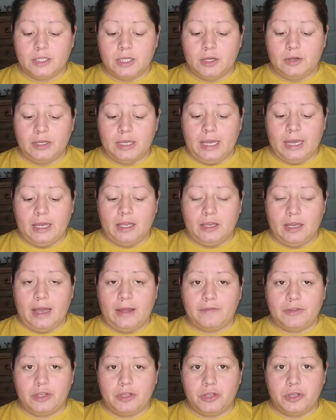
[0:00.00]
yeah, you
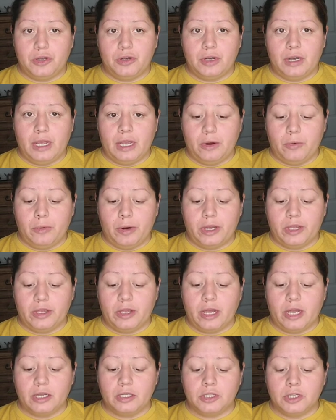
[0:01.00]
have to do your legwork. You
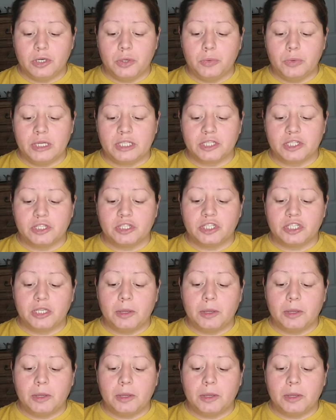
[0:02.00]
got to do your research.